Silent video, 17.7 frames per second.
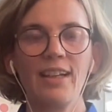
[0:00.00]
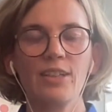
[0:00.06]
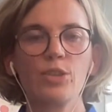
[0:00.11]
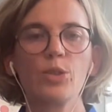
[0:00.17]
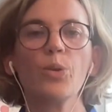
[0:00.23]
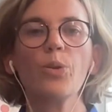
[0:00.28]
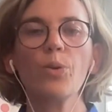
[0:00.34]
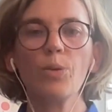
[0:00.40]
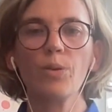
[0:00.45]

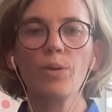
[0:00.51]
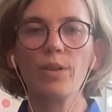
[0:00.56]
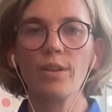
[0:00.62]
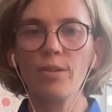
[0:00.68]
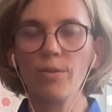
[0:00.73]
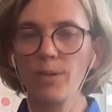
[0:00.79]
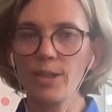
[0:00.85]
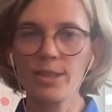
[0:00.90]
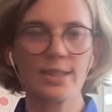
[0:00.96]
So
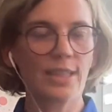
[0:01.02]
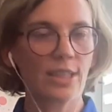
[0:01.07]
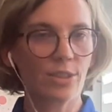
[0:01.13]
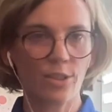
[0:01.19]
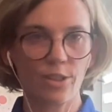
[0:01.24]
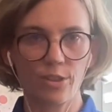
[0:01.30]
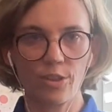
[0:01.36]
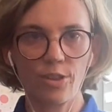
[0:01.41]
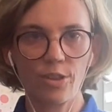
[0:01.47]
the ones that
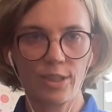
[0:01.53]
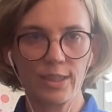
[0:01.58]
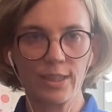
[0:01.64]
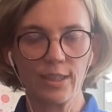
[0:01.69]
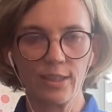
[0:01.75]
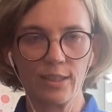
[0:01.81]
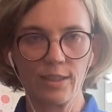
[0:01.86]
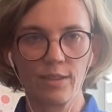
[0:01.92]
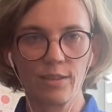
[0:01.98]
are
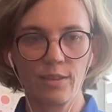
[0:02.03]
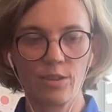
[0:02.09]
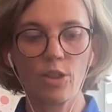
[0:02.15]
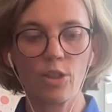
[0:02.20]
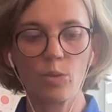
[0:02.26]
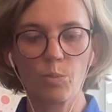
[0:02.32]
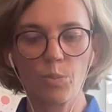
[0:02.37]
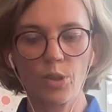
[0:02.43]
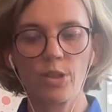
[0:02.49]

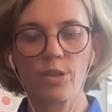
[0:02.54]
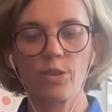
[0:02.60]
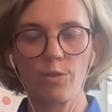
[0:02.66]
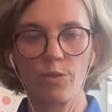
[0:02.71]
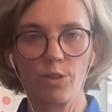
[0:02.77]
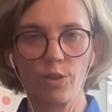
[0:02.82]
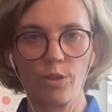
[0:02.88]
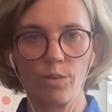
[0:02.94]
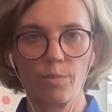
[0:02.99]
not part
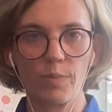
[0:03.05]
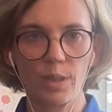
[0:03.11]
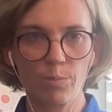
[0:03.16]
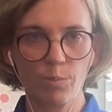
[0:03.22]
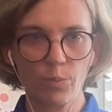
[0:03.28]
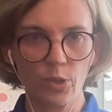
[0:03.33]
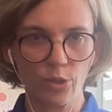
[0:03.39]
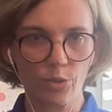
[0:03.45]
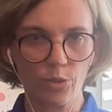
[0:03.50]
of a
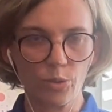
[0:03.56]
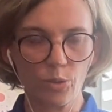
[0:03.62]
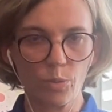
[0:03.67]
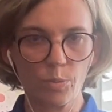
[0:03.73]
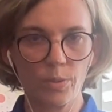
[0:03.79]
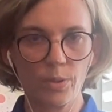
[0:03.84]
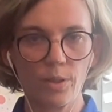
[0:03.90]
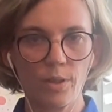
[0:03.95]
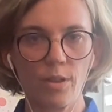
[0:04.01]
member
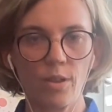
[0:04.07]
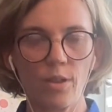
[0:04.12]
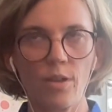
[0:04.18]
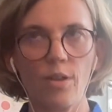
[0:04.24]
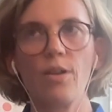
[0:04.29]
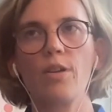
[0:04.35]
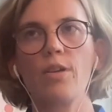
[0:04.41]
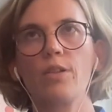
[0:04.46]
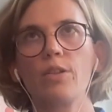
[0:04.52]
group
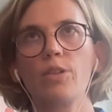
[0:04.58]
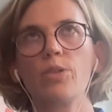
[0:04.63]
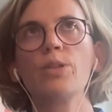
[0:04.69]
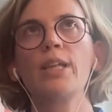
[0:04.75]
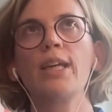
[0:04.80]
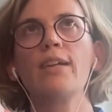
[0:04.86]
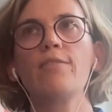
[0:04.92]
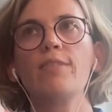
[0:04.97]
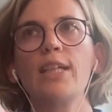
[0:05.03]

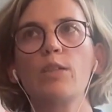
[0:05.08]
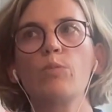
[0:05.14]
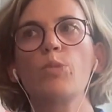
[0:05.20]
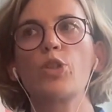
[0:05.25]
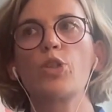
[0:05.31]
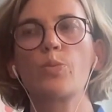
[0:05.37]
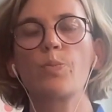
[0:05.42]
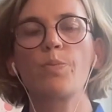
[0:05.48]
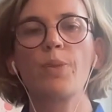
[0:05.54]
don't have that
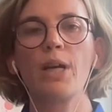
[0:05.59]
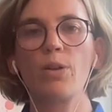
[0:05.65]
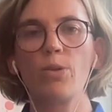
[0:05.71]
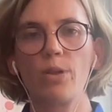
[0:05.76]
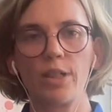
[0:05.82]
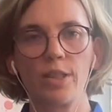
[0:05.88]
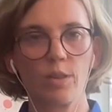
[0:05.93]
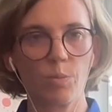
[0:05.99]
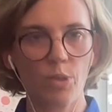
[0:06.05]
much
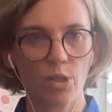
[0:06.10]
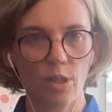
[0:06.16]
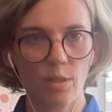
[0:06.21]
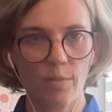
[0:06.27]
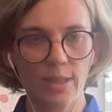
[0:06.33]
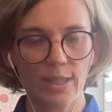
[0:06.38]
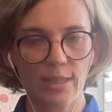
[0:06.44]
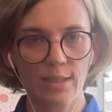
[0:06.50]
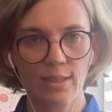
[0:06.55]
power in the
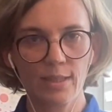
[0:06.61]
parliament